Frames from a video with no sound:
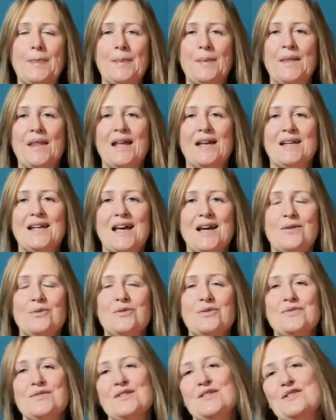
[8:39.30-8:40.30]
And how
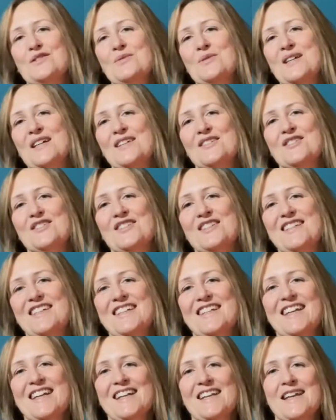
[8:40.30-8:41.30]
often do we
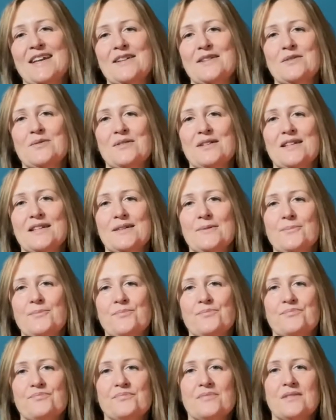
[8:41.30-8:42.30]
actually connect with it?
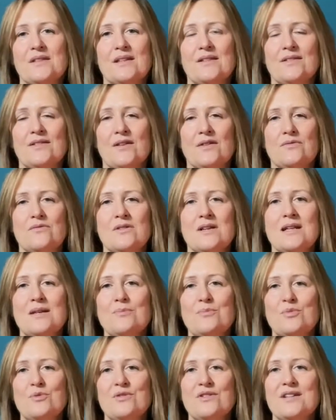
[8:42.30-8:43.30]
So really
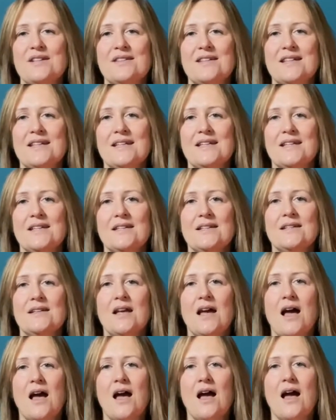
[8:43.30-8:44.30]
breathing in
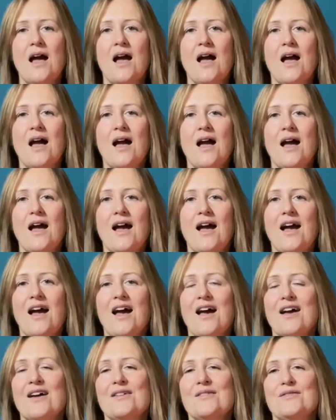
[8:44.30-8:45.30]

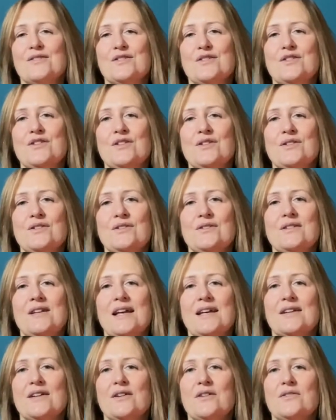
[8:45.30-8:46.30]
for 2,
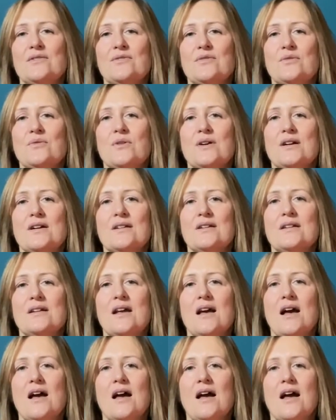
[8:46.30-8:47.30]
let go for 1.
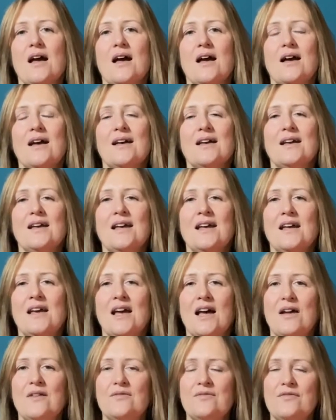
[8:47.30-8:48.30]

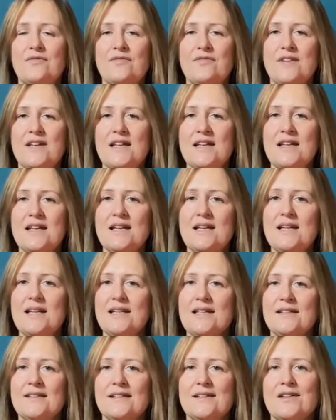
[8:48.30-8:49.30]
And
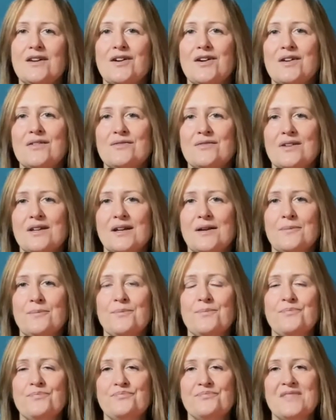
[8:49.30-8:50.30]
feeling the
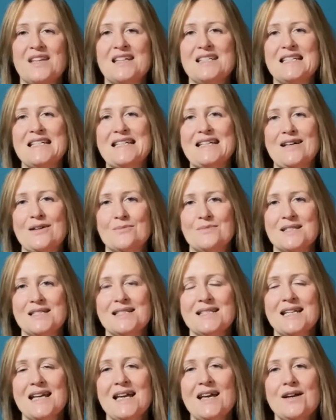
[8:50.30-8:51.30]
diaphragm as it comes
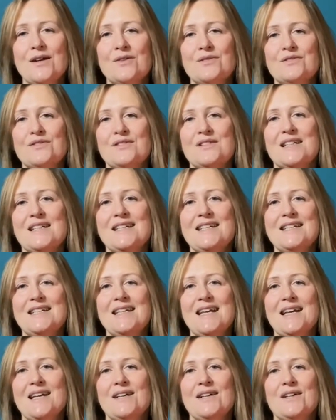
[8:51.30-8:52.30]
down on the
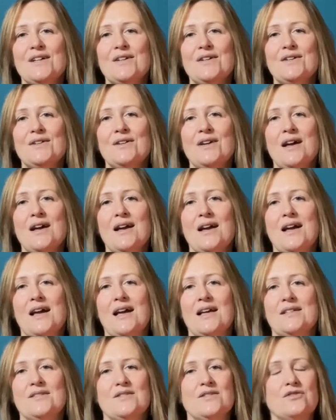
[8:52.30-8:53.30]
inhale
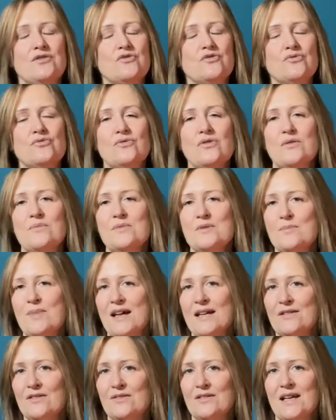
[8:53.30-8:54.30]
and just drops
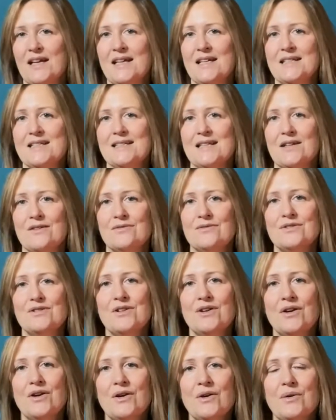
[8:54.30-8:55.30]
back on the exhale,
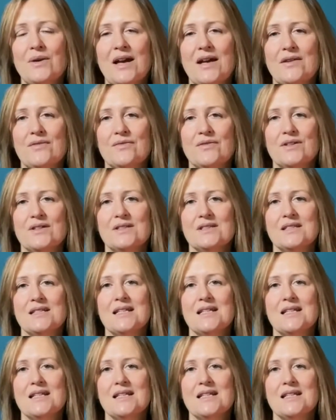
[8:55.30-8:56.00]
no effort.